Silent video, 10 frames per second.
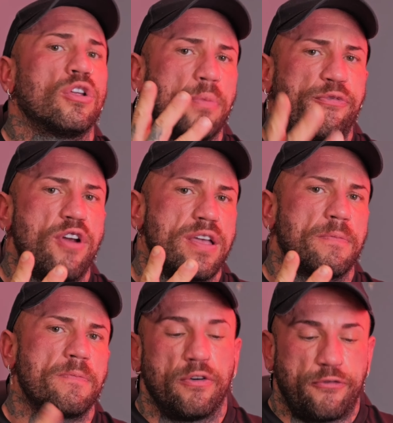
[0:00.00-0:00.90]
Number 3,
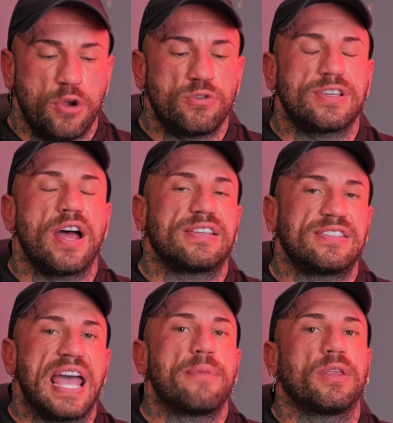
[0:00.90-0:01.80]
fruits are a
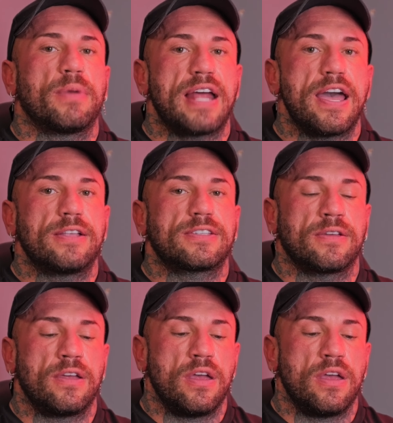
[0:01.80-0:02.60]
staple in my diet.